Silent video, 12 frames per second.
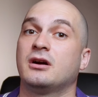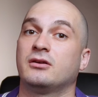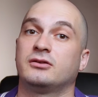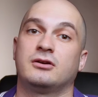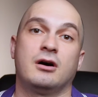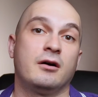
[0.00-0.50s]

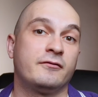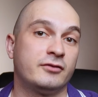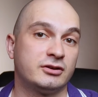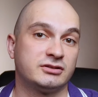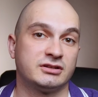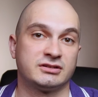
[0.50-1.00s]
other
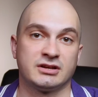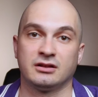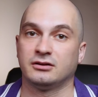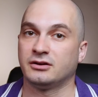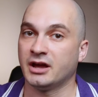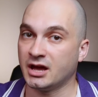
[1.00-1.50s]
offers the
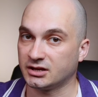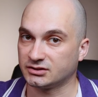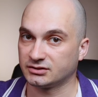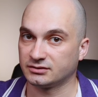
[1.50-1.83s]
seller has.